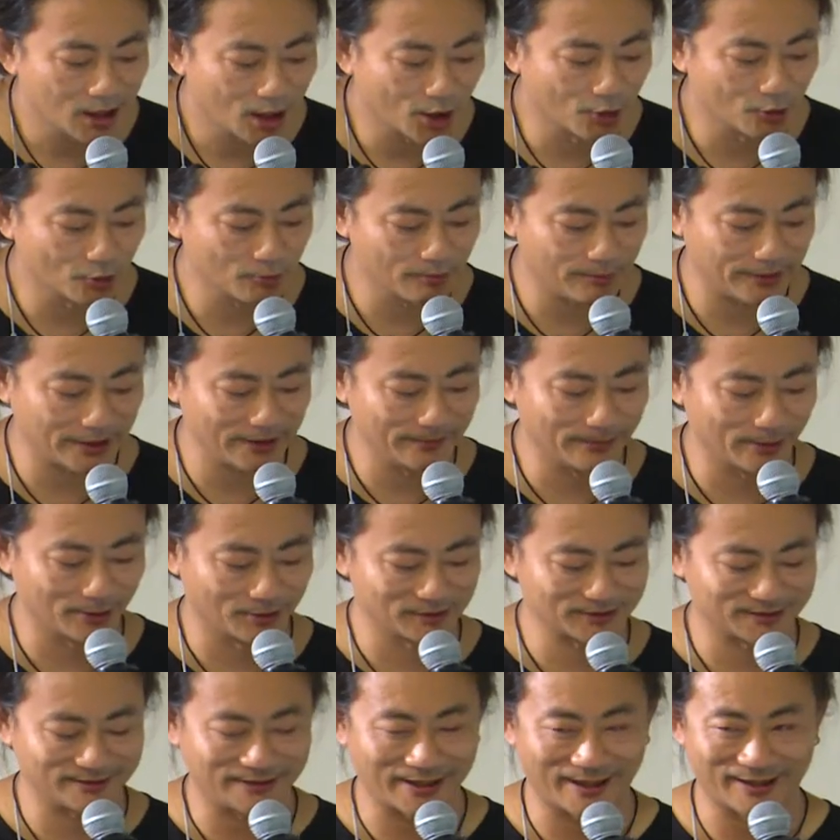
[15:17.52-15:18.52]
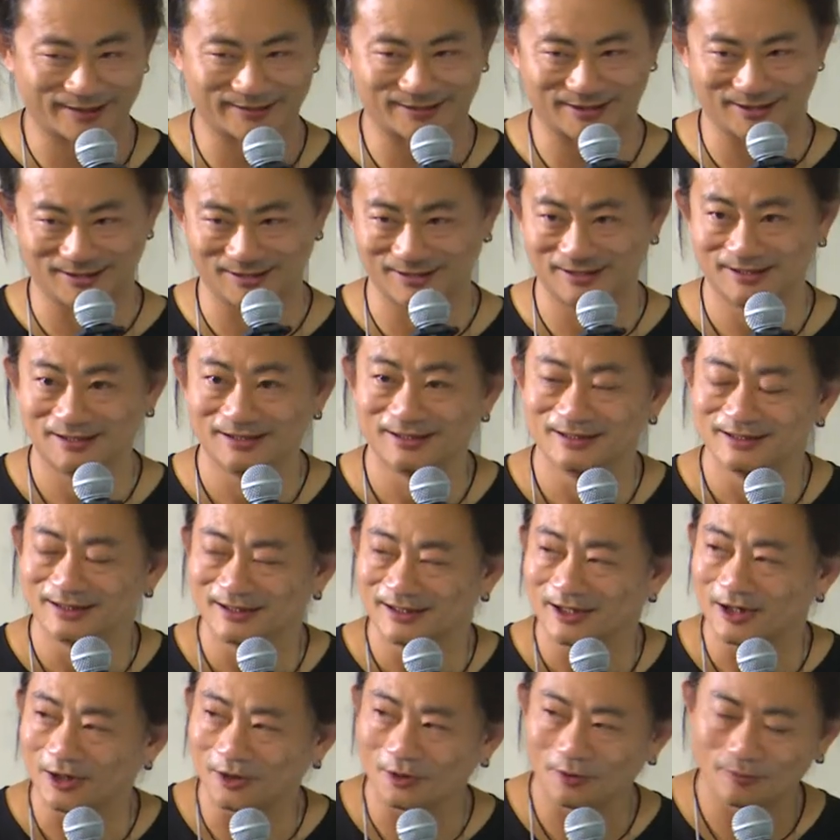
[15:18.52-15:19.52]
Old People's Taxi,
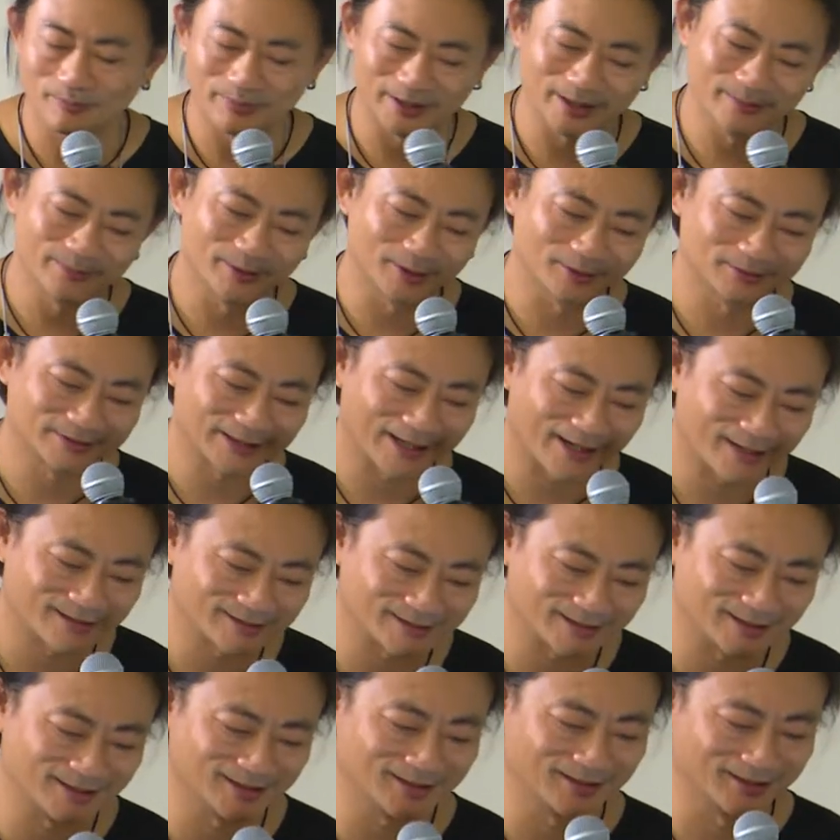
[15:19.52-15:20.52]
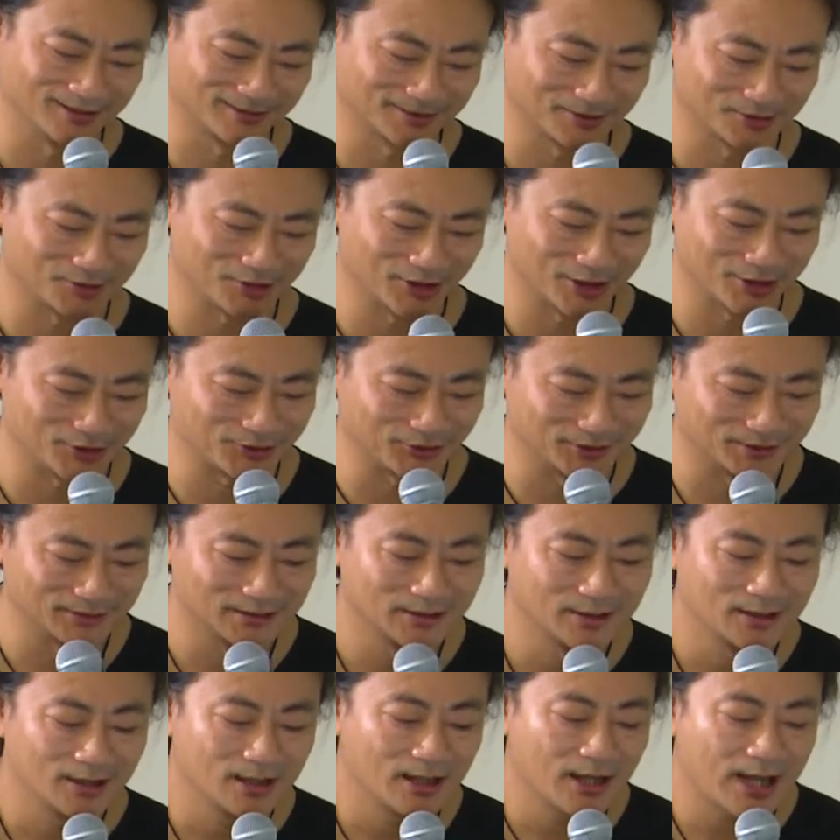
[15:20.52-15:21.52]
Old People Taxi Association.
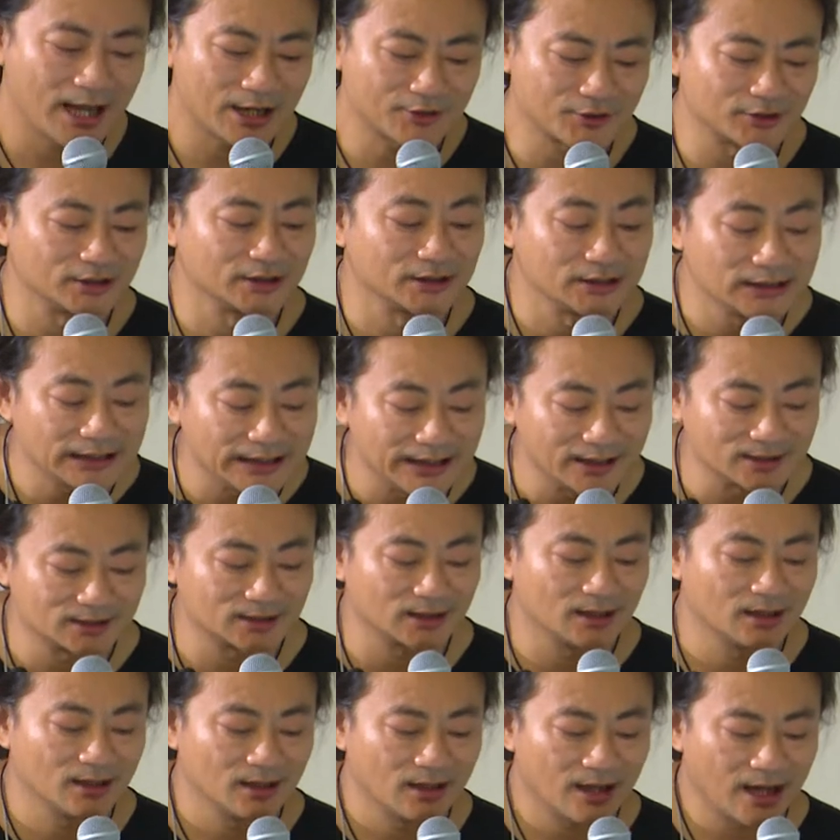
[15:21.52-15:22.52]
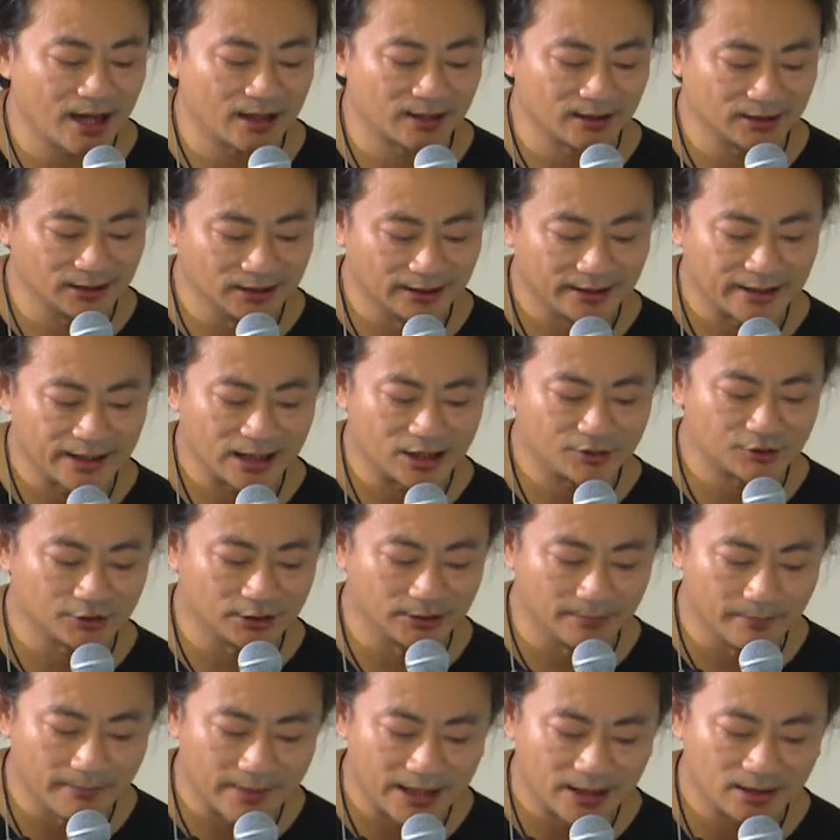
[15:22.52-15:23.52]
Actually, it had engaged
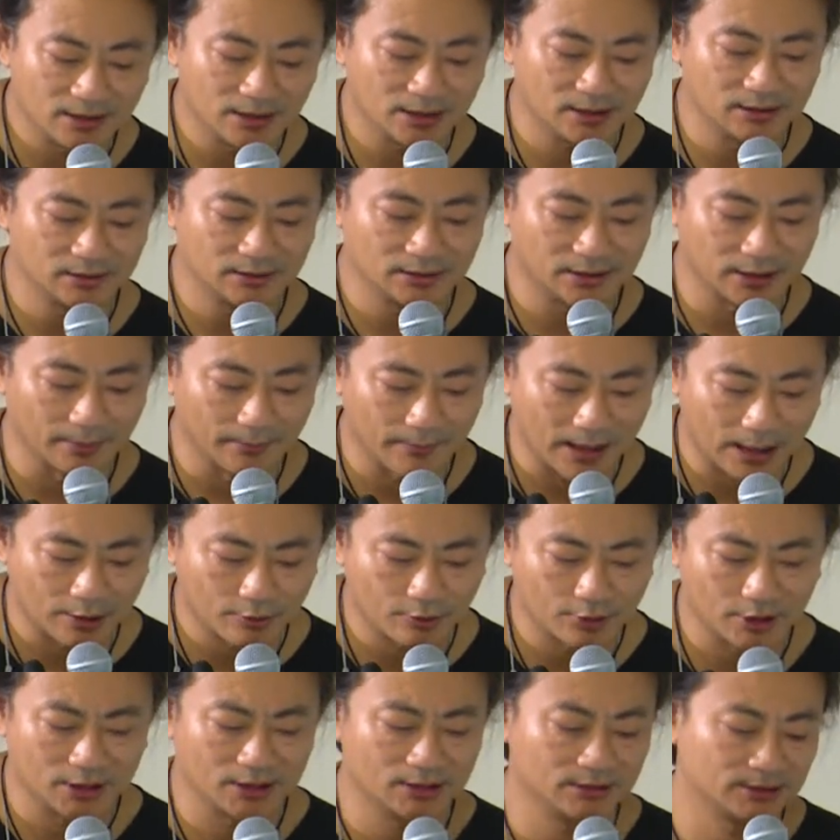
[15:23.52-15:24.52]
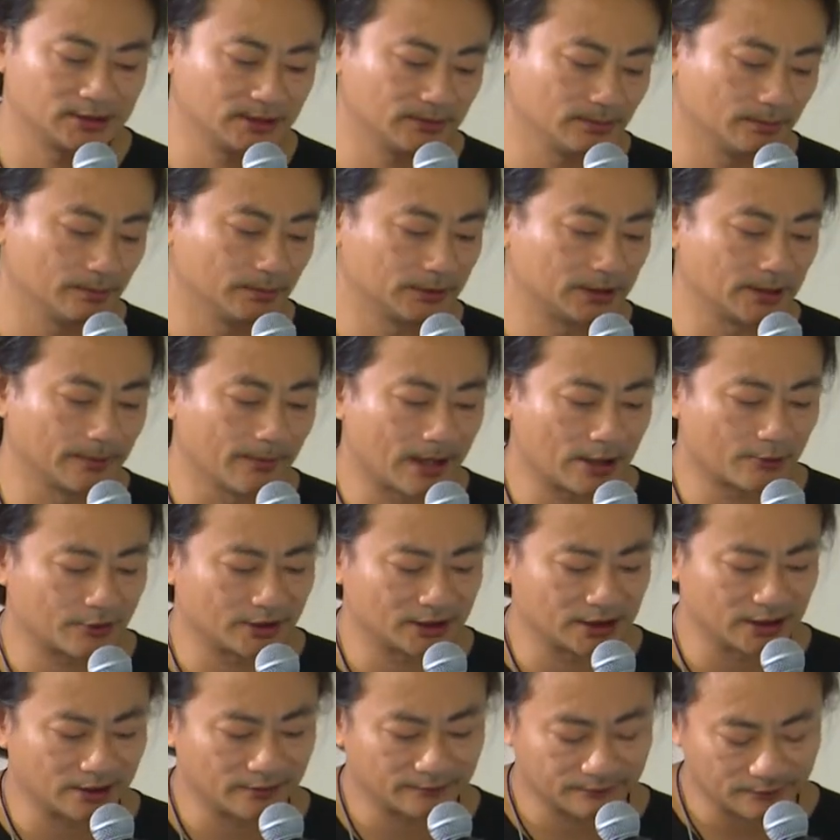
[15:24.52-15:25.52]
in many democratic,
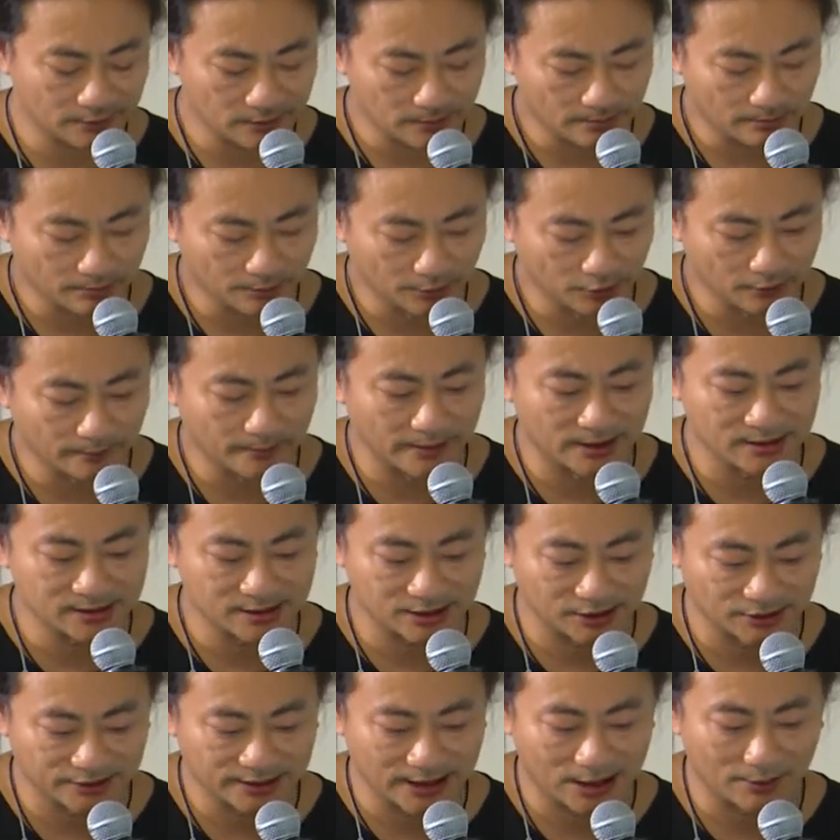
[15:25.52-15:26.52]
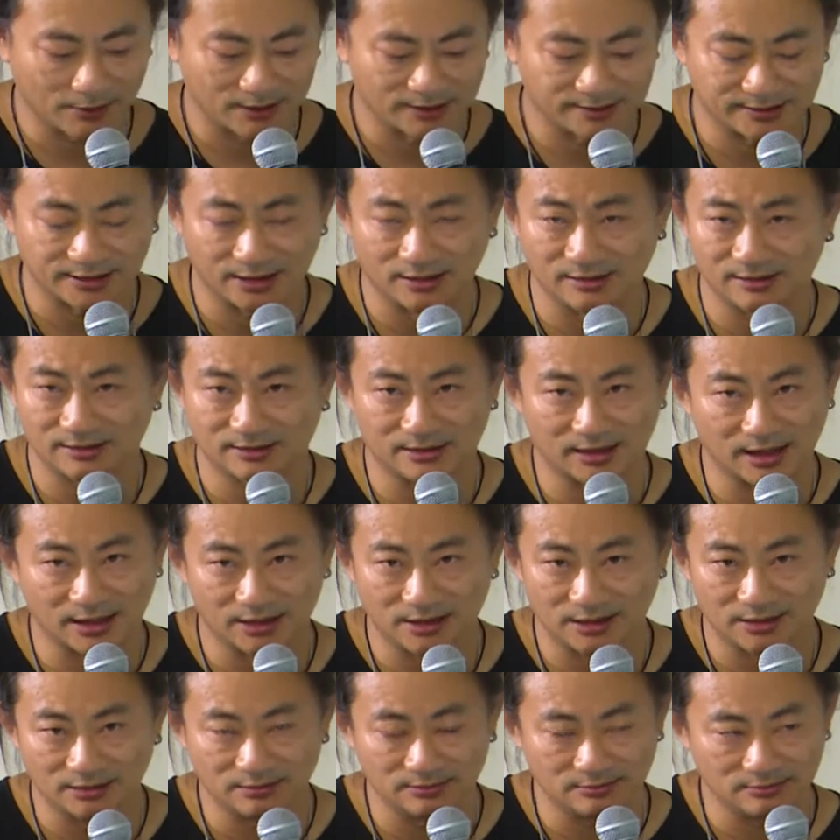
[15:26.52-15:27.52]
movements in Taiwan since
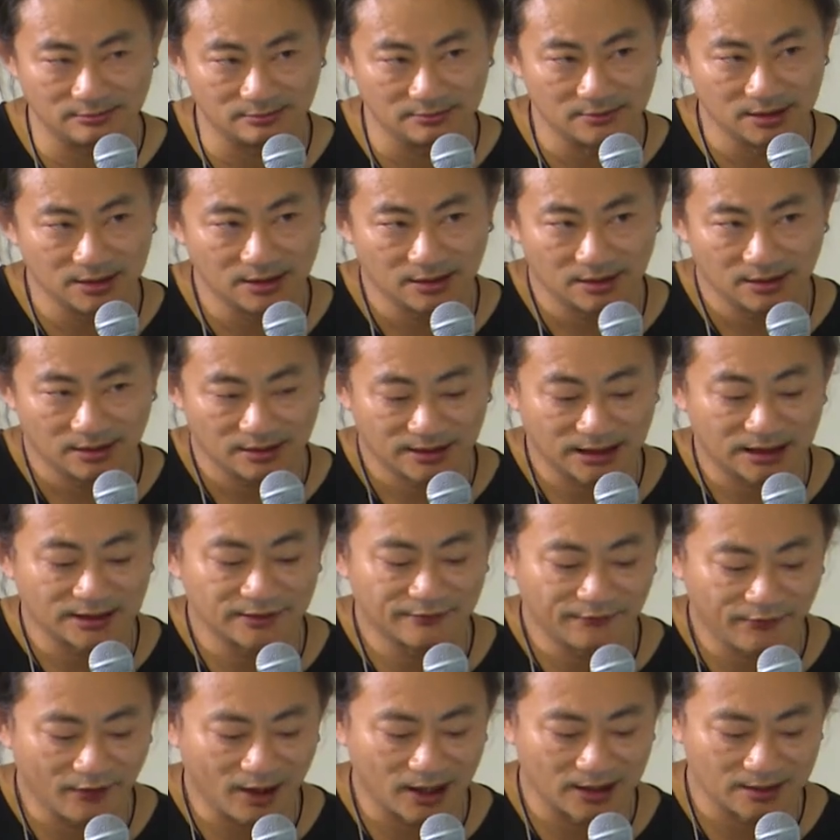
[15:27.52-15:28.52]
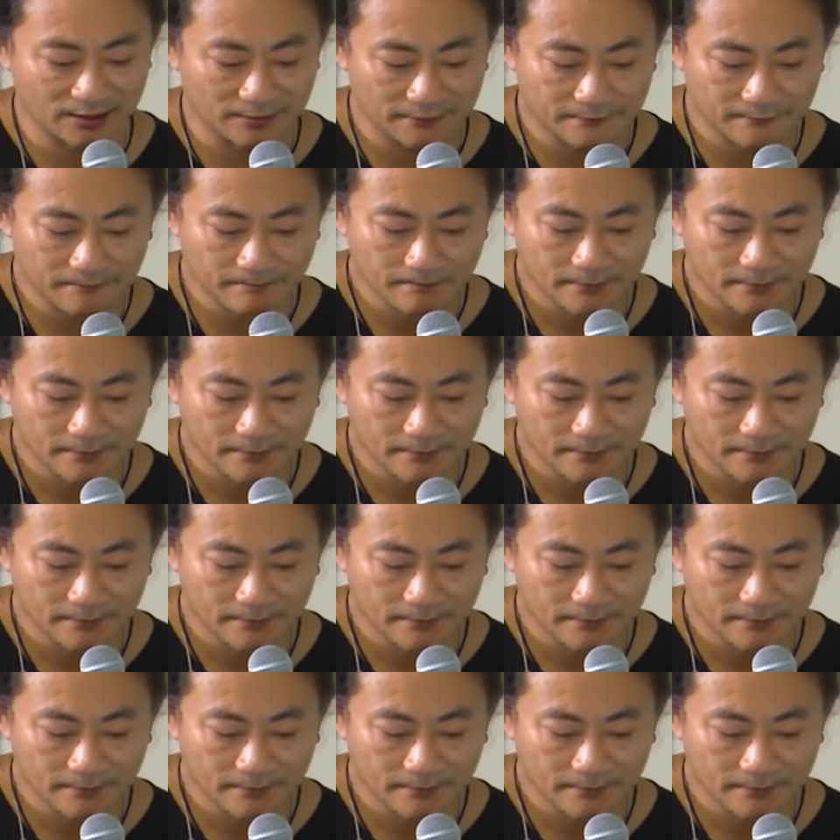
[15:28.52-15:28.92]
1995.